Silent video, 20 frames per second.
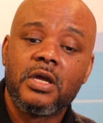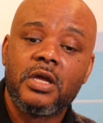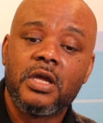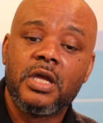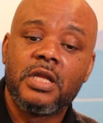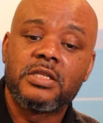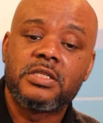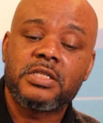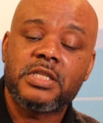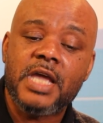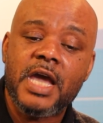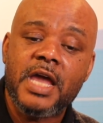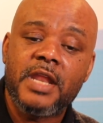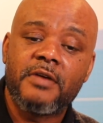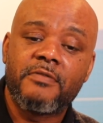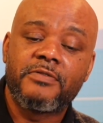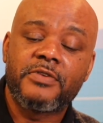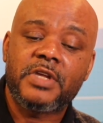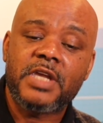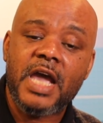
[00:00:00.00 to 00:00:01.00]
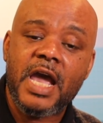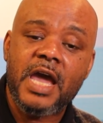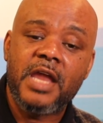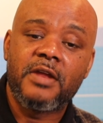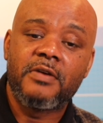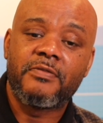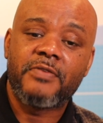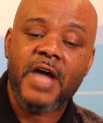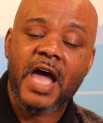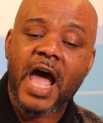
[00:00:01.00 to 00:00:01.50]
Instead of
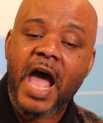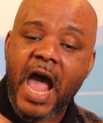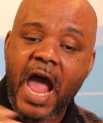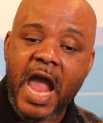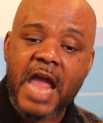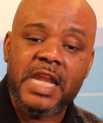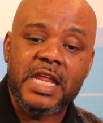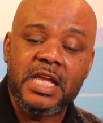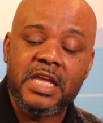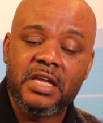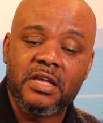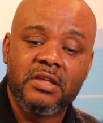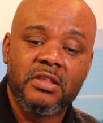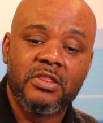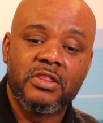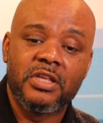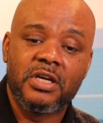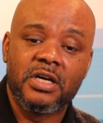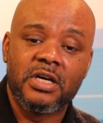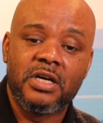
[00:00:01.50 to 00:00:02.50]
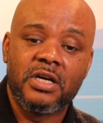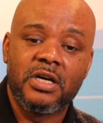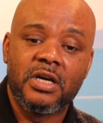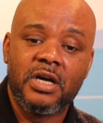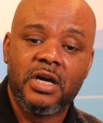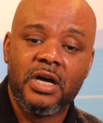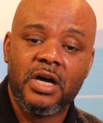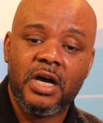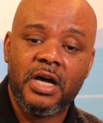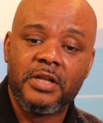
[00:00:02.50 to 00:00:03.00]
kind of hiding the
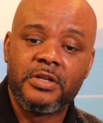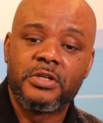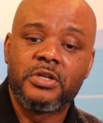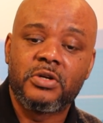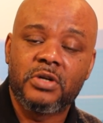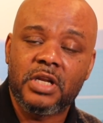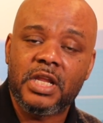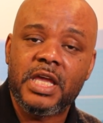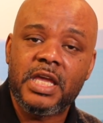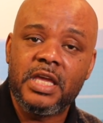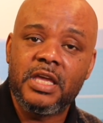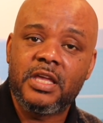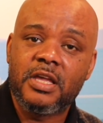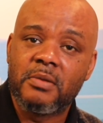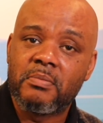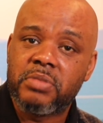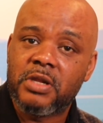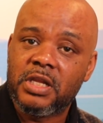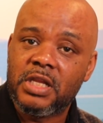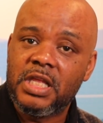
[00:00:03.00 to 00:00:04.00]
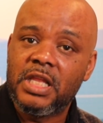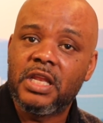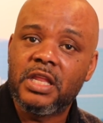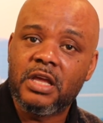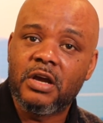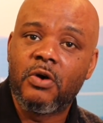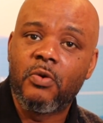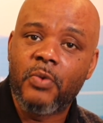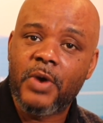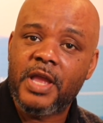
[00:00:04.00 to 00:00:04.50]
underlay
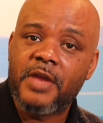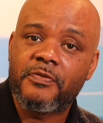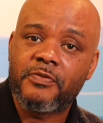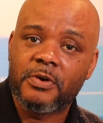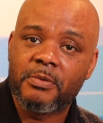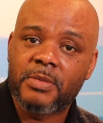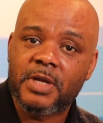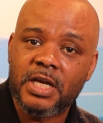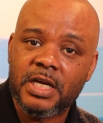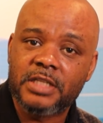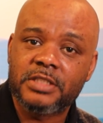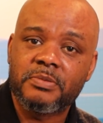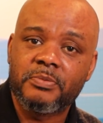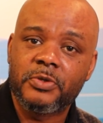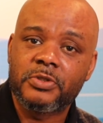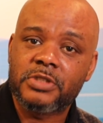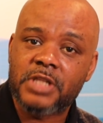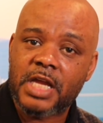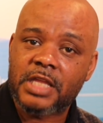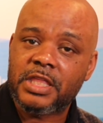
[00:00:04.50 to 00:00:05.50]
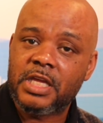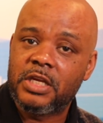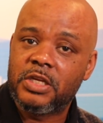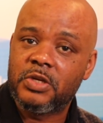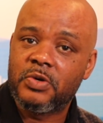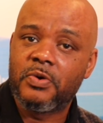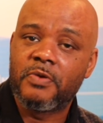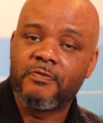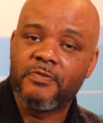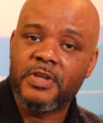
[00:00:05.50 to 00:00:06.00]
completely away from customers like they
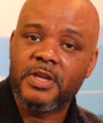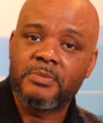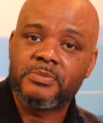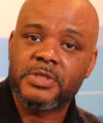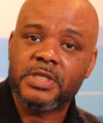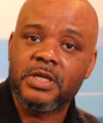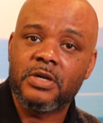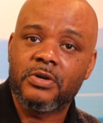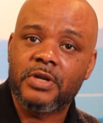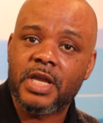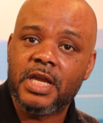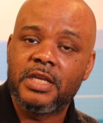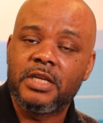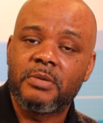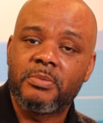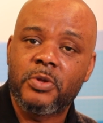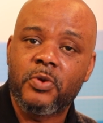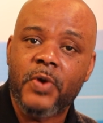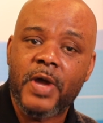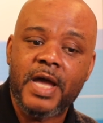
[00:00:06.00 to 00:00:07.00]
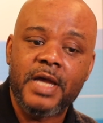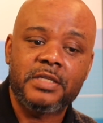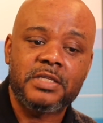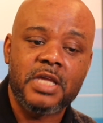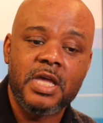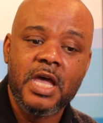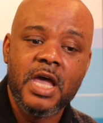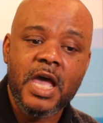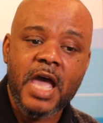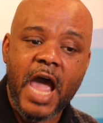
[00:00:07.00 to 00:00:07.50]
do in VMC on
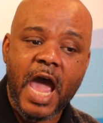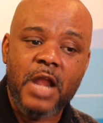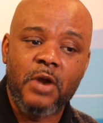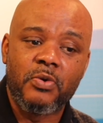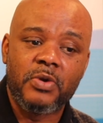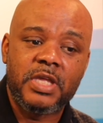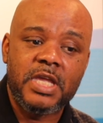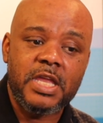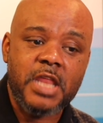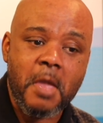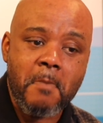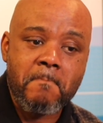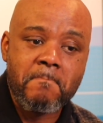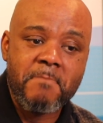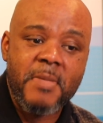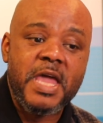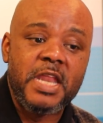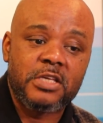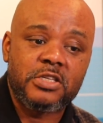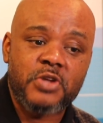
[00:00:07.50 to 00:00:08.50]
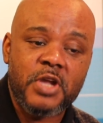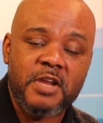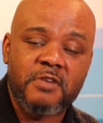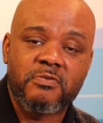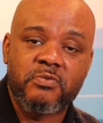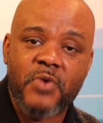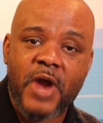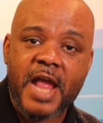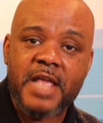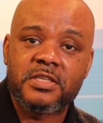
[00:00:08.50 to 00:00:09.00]
AWS. I don't get
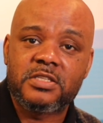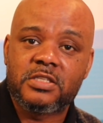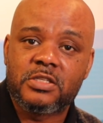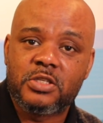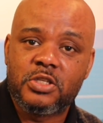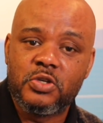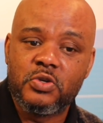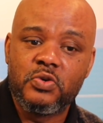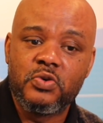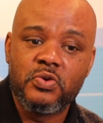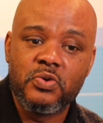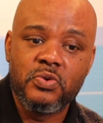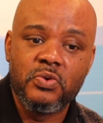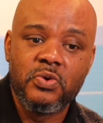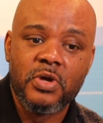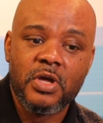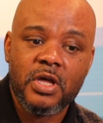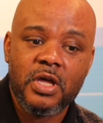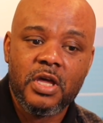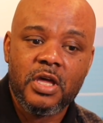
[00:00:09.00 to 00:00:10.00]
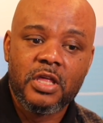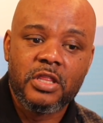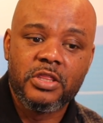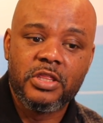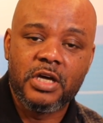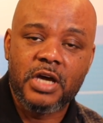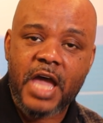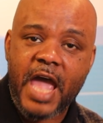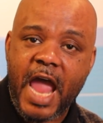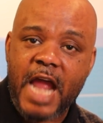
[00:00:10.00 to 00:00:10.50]
administrative rights to
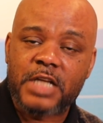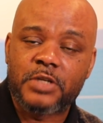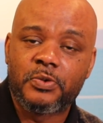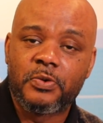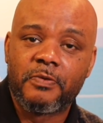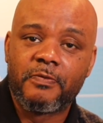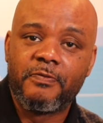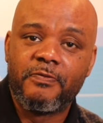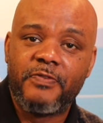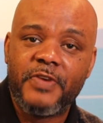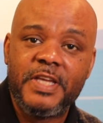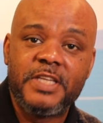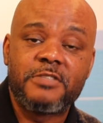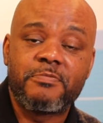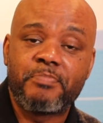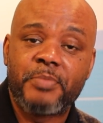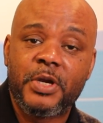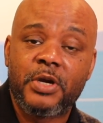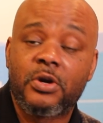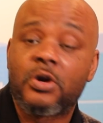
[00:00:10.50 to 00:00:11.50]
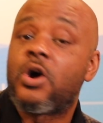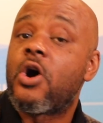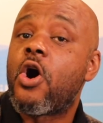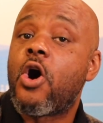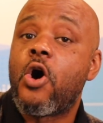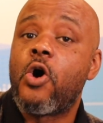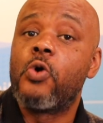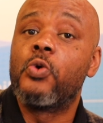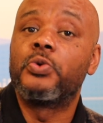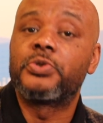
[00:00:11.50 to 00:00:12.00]
the actual vSphere
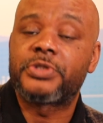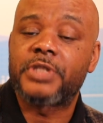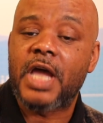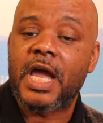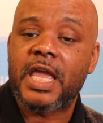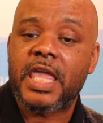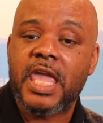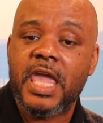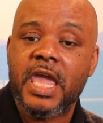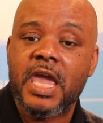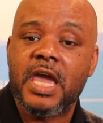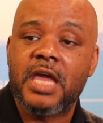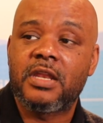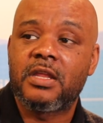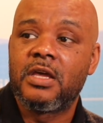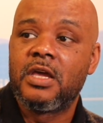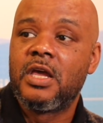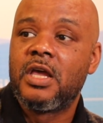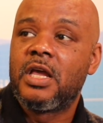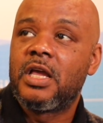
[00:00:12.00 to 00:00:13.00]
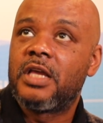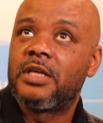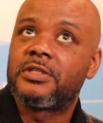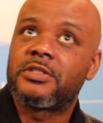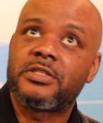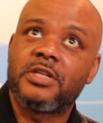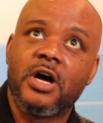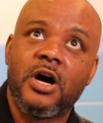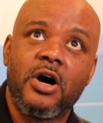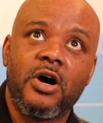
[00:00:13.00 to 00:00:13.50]
host. I can't
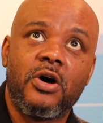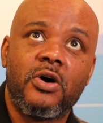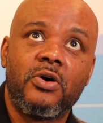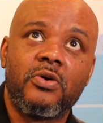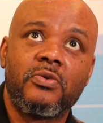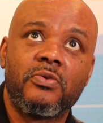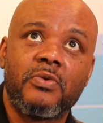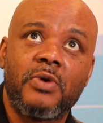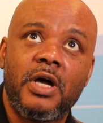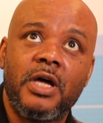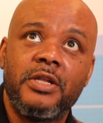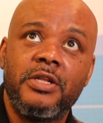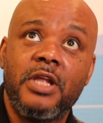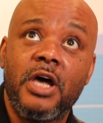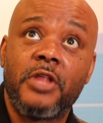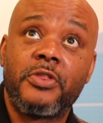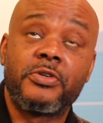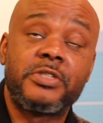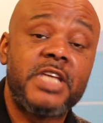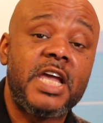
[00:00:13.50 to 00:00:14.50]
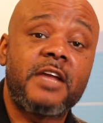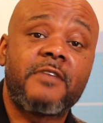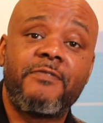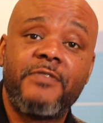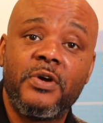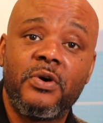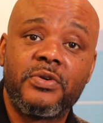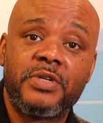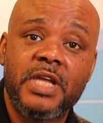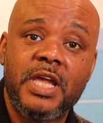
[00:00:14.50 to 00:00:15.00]
install another Tech
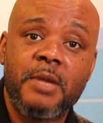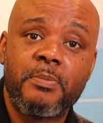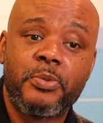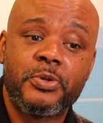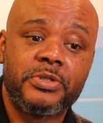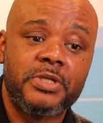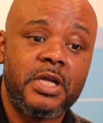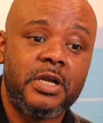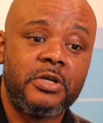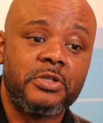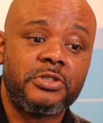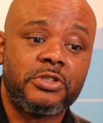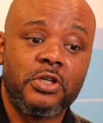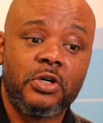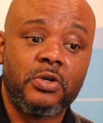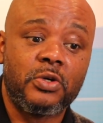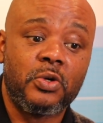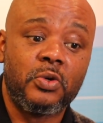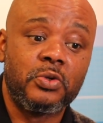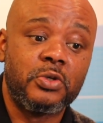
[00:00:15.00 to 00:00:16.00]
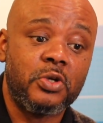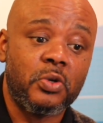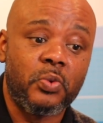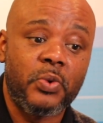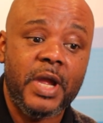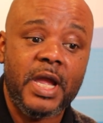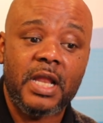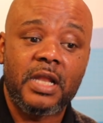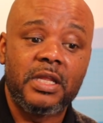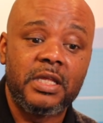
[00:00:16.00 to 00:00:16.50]
Field Day presenter, Zerto,
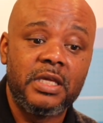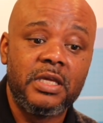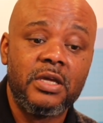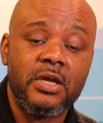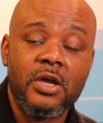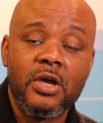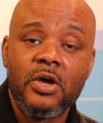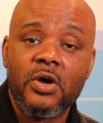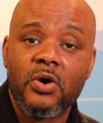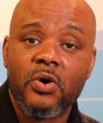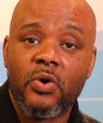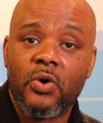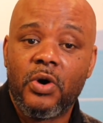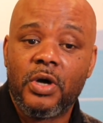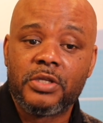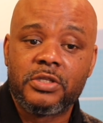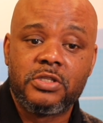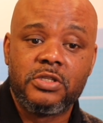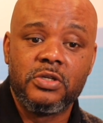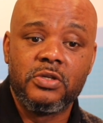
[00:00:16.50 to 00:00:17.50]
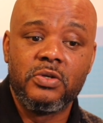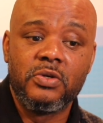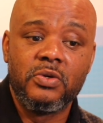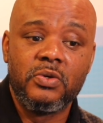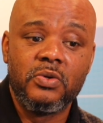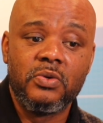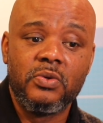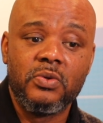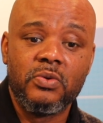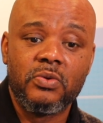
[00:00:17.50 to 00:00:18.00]
directly
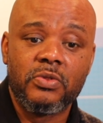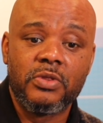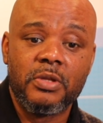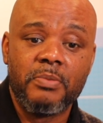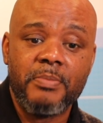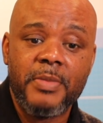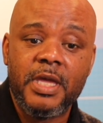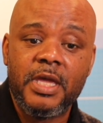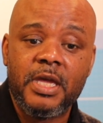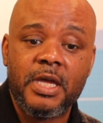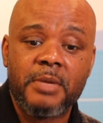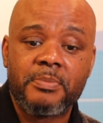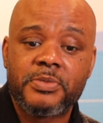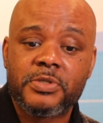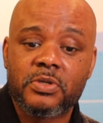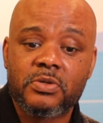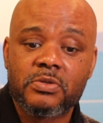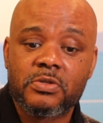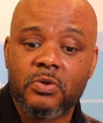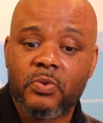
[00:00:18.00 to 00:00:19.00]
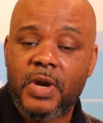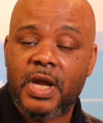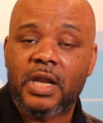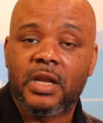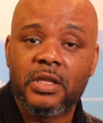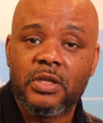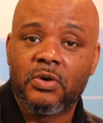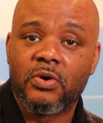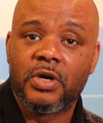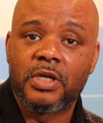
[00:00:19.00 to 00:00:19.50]
onto the MIPS,
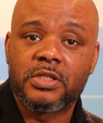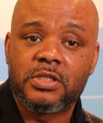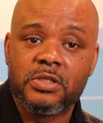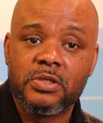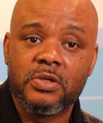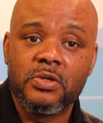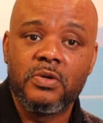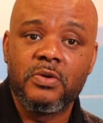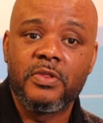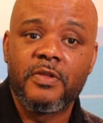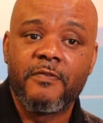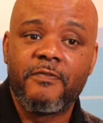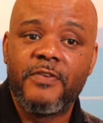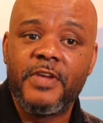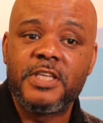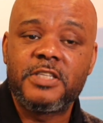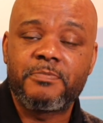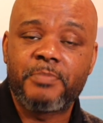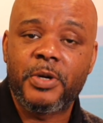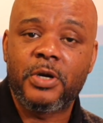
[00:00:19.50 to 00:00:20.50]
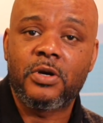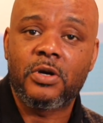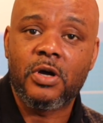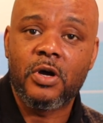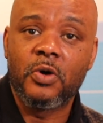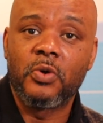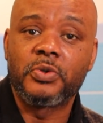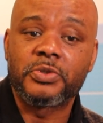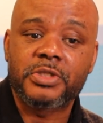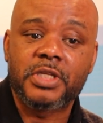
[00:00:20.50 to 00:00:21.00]
directly onto the vSphere
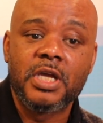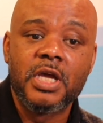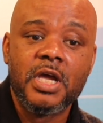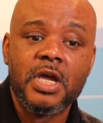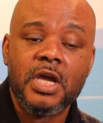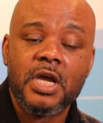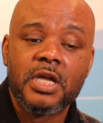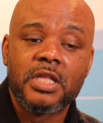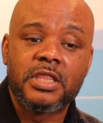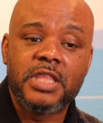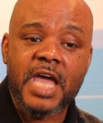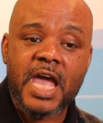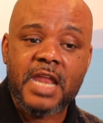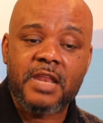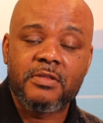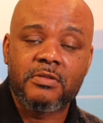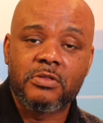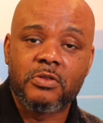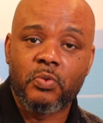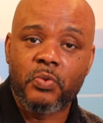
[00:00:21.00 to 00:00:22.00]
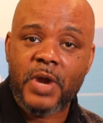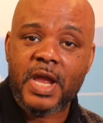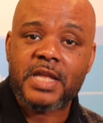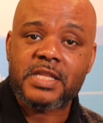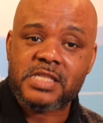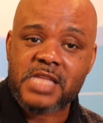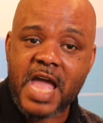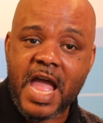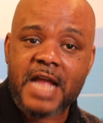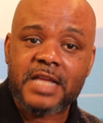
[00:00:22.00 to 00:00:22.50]
host. That
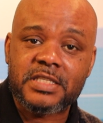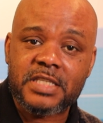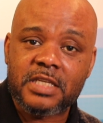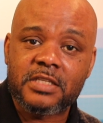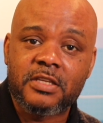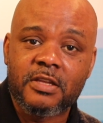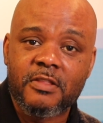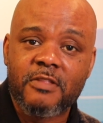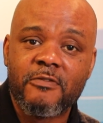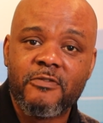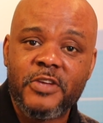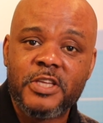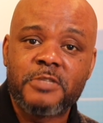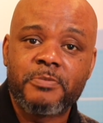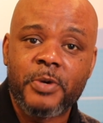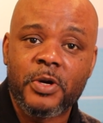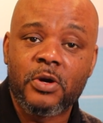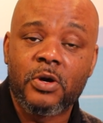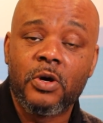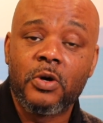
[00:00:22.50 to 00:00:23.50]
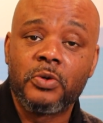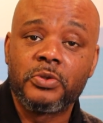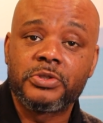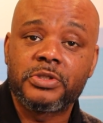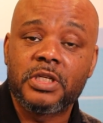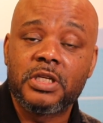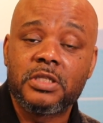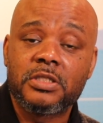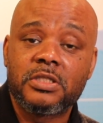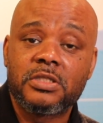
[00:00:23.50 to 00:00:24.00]
direct access to the vSphere
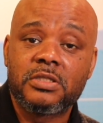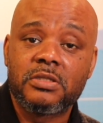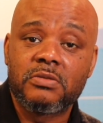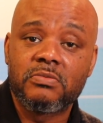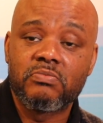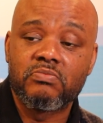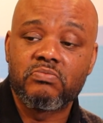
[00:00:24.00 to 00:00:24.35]
host is